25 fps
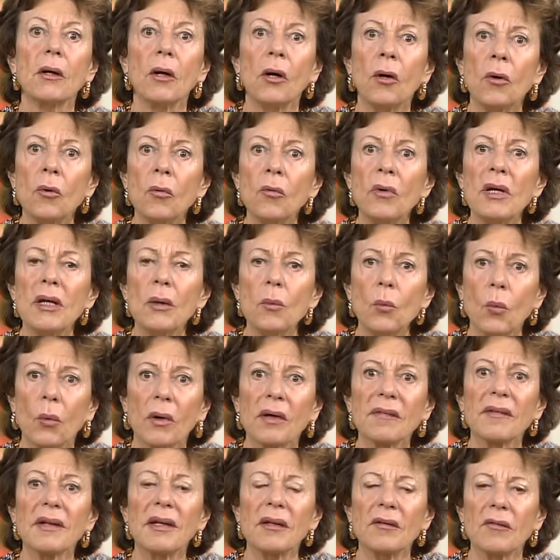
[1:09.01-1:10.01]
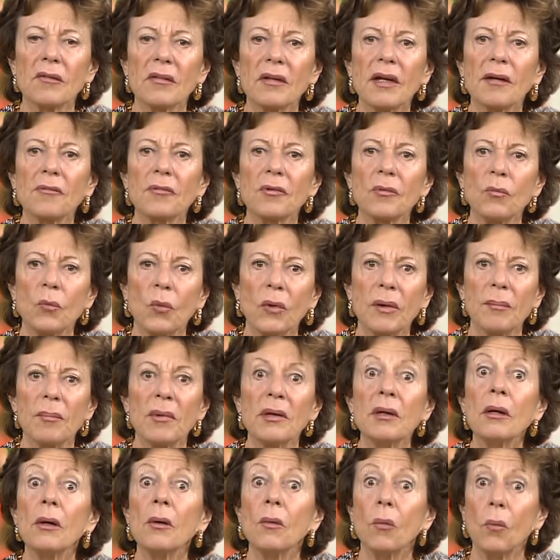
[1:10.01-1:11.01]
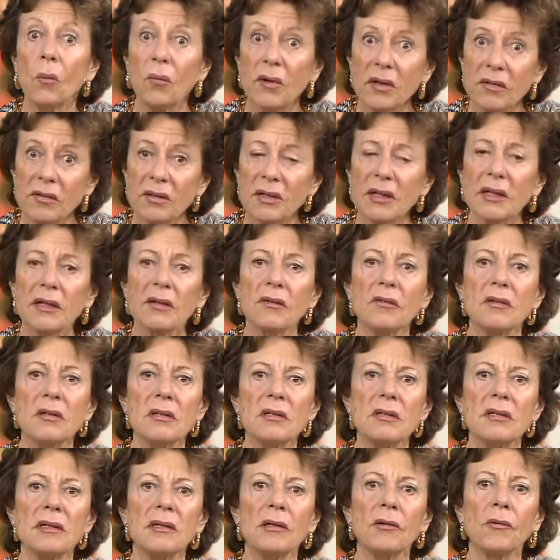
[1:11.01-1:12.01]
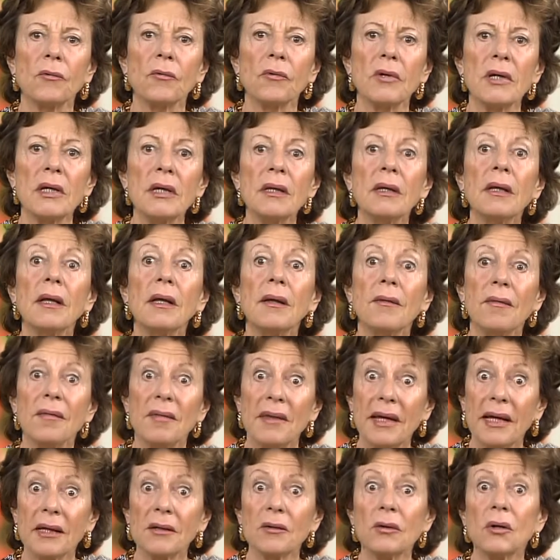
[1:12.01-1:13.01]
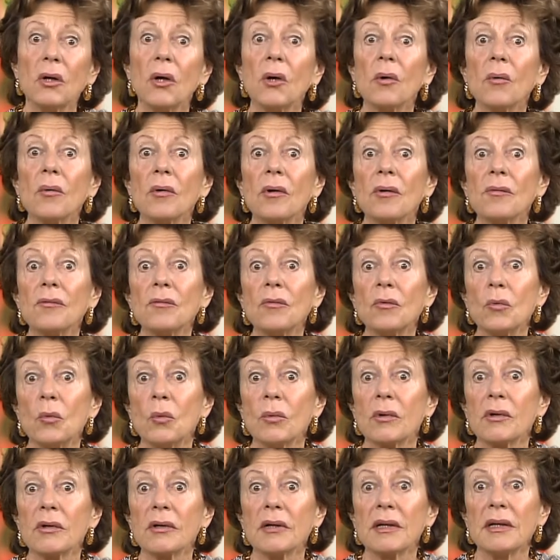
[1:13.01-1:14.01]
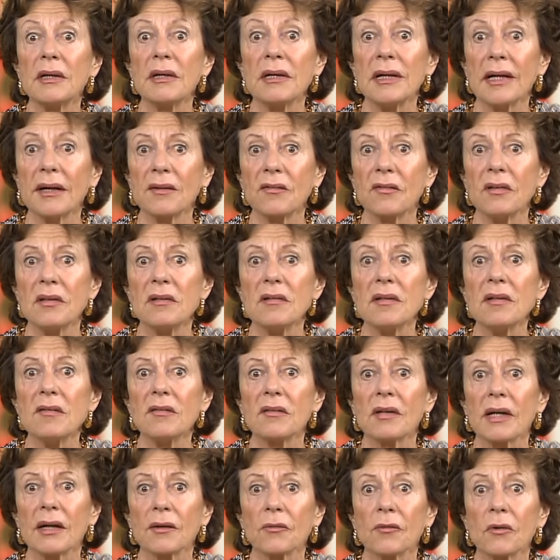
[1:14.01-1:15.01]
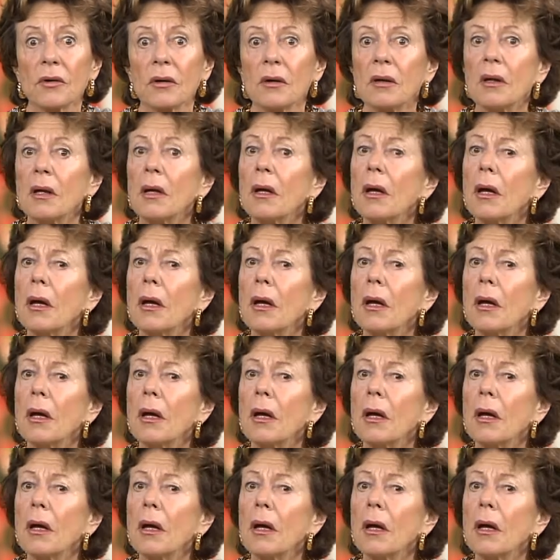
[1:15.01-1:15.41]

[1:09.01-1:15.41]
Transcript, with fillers: Only one in seven women with an ICT degree then go on to work in the ICT sector,